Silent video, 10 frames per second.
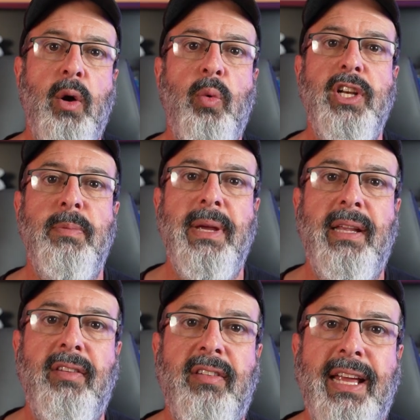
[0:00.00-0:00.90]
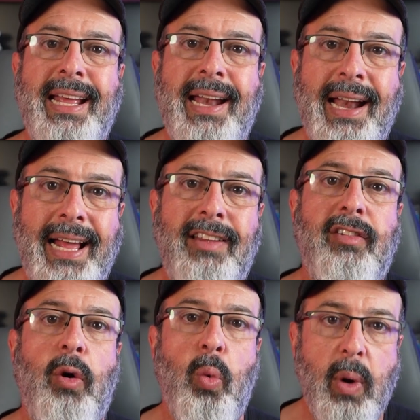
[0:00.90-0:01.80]
which means it
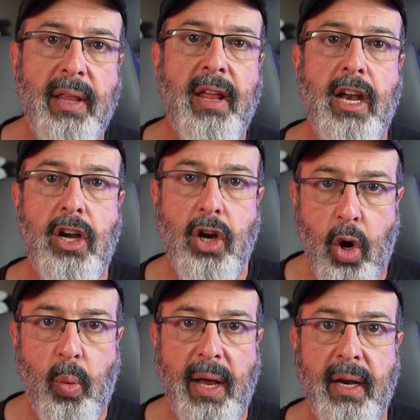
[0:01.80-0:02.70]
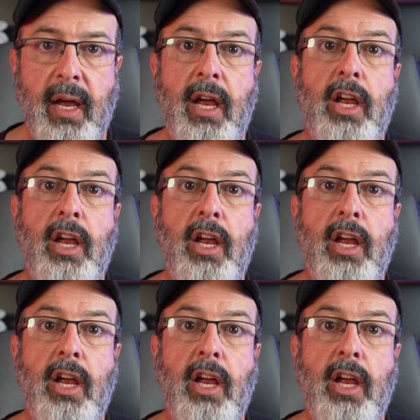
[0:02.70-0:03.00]
lands with no one.